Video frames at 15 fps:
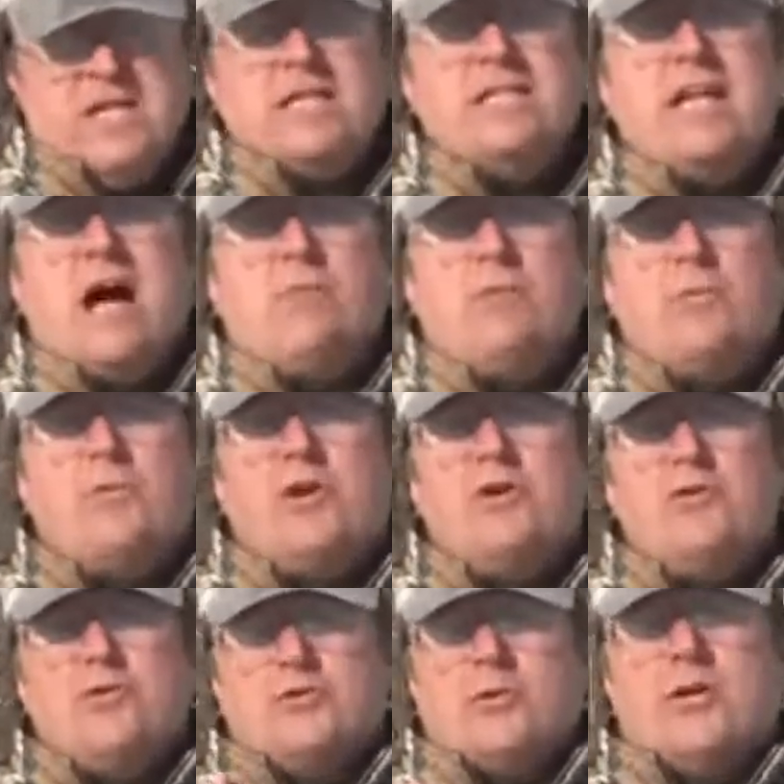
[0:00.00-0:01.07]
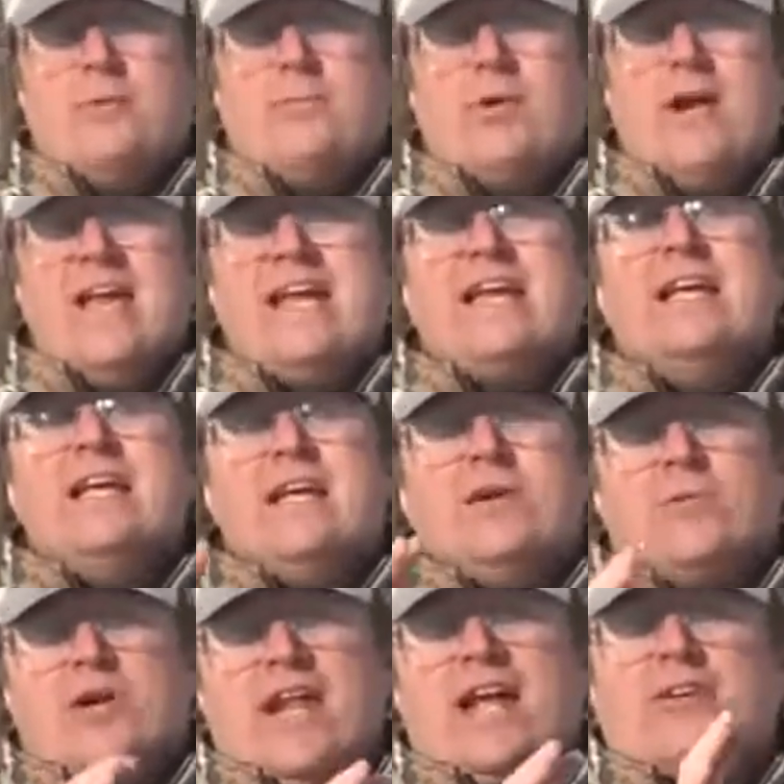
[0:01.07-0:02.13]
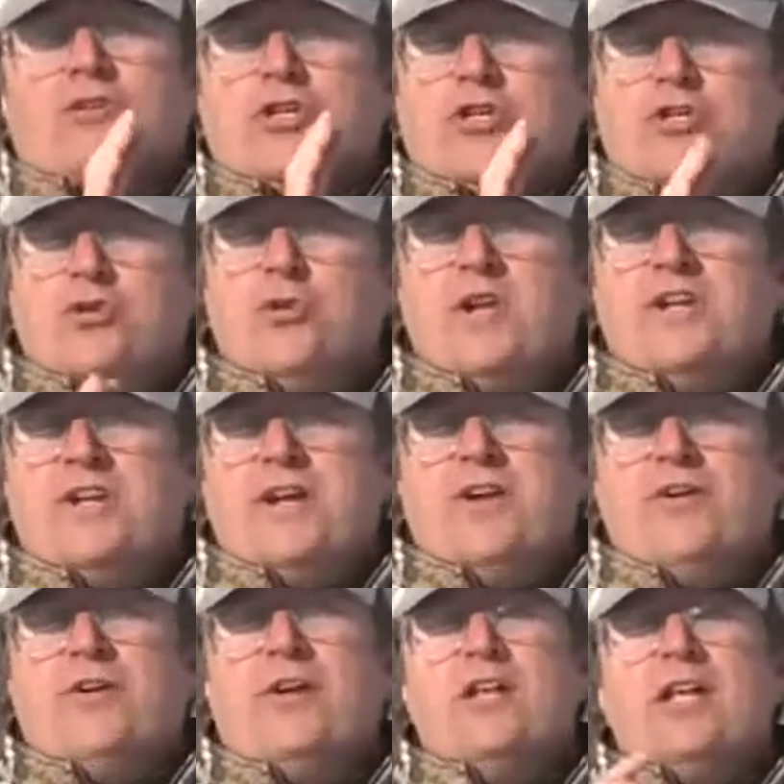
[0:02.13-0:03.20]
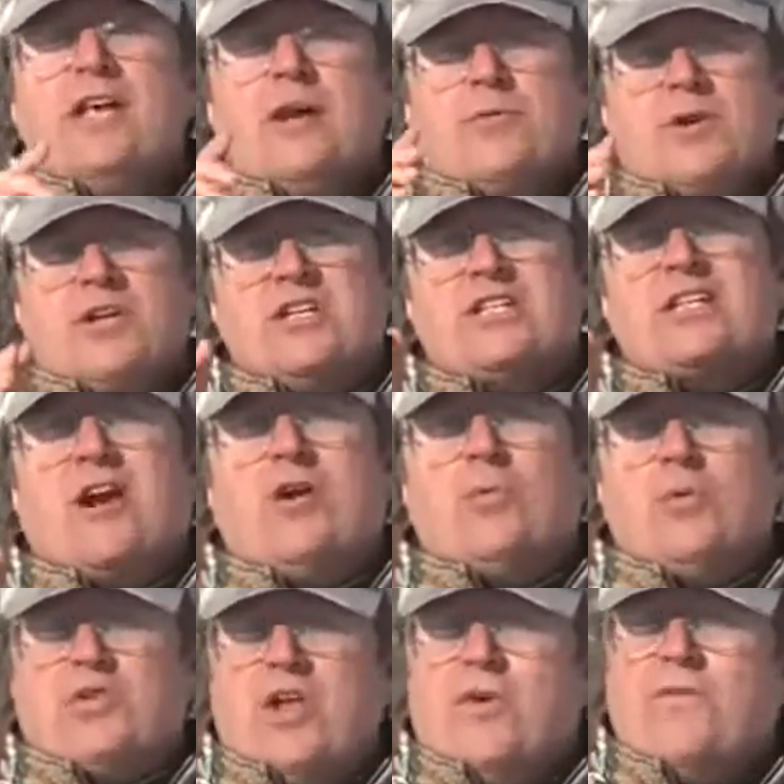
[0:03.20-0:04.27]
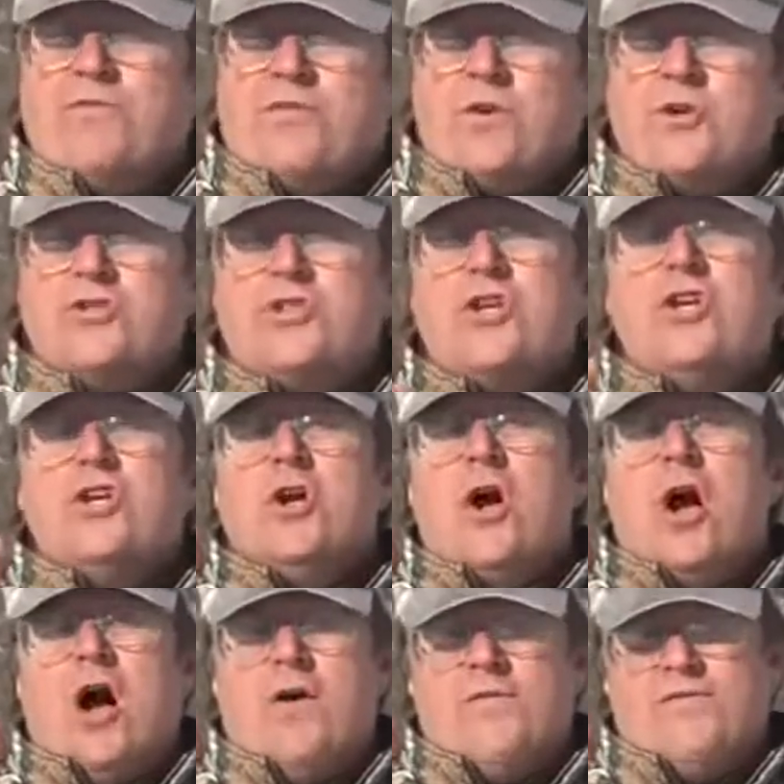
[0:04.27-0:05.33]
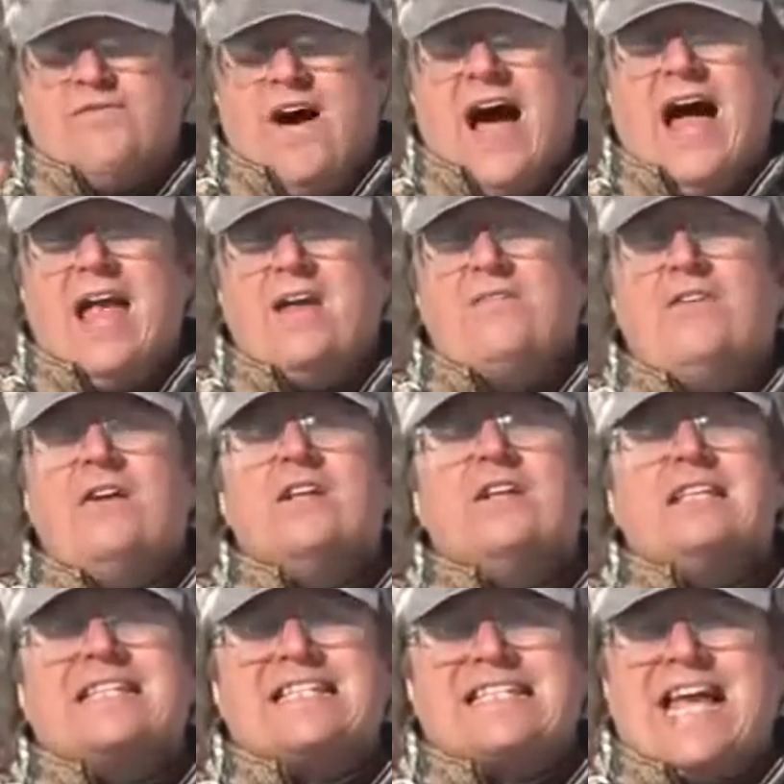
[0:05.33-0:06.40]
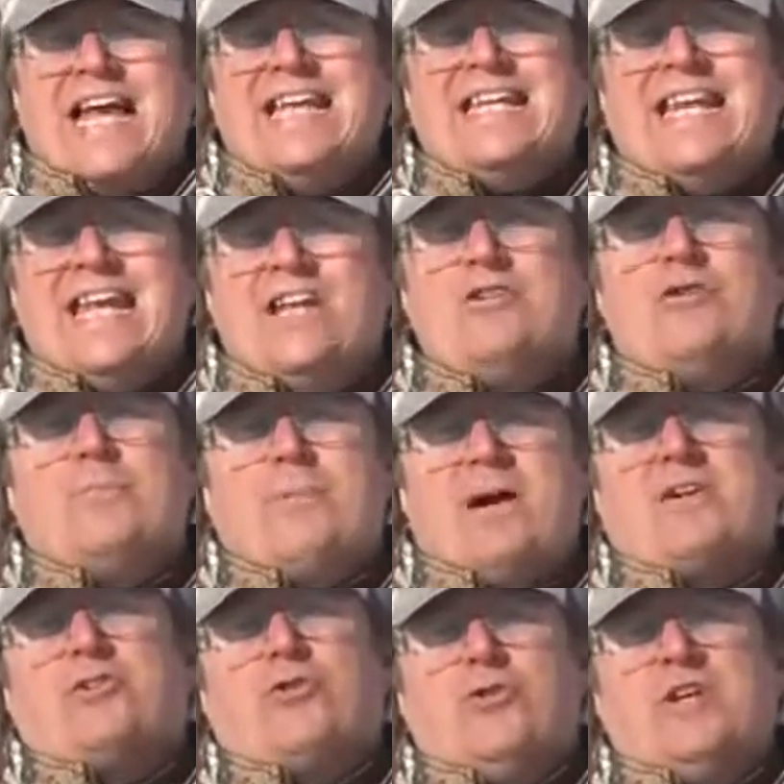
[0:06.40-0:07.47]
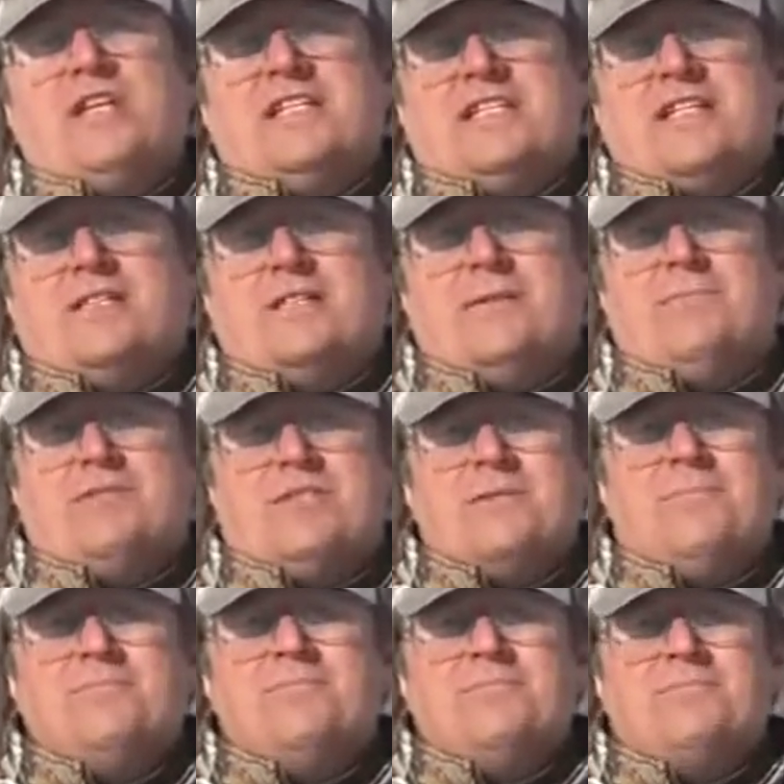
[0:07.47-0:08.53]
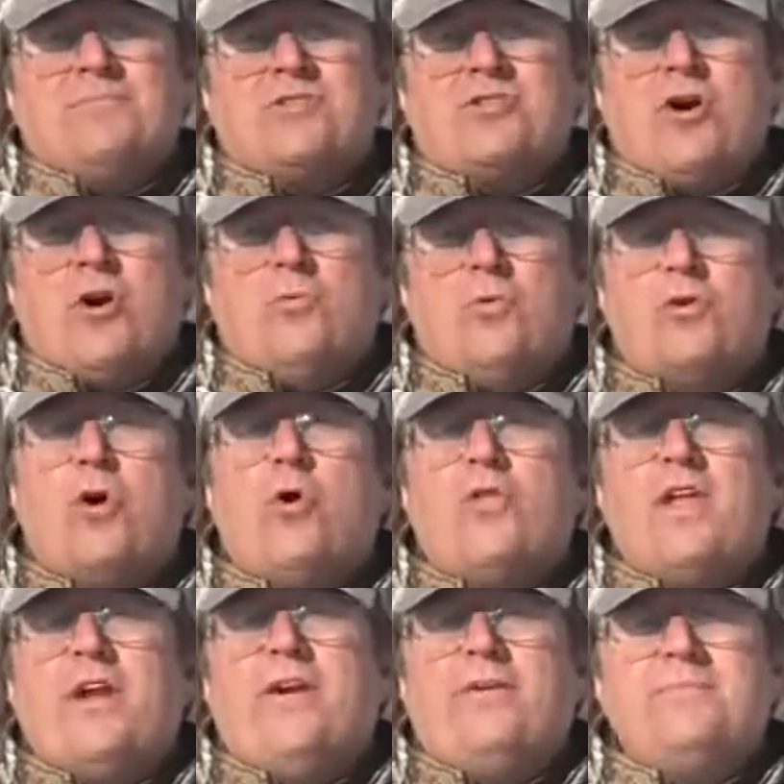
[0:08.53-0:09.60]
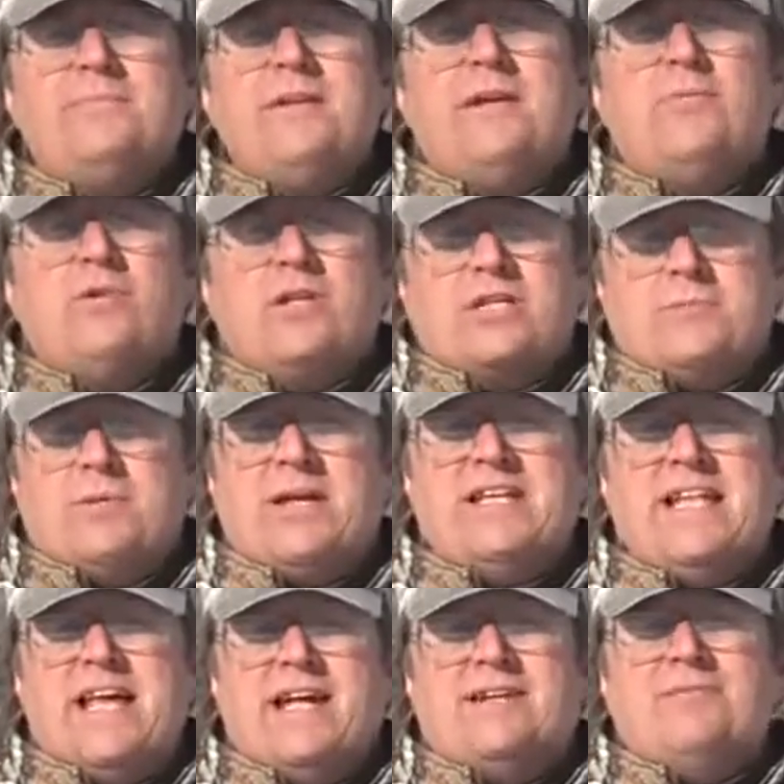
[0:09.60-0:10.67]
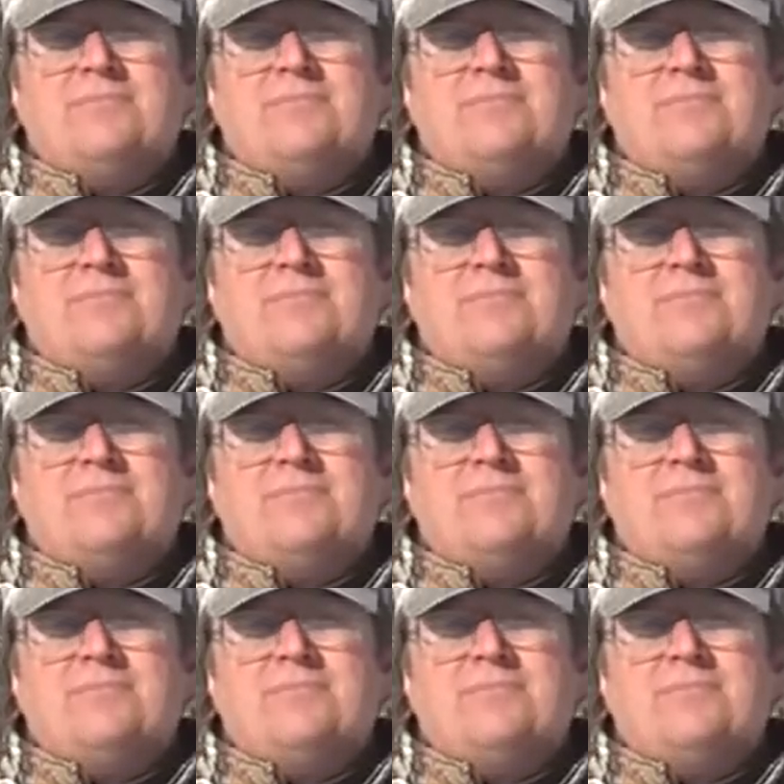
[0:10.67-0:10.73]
Now what we're going to do is we're going to break, and we're going to actually shoot a deer, and we're going to start with our first of 5 sight in your buck shooting systems. So we'll go there and we'll explain that.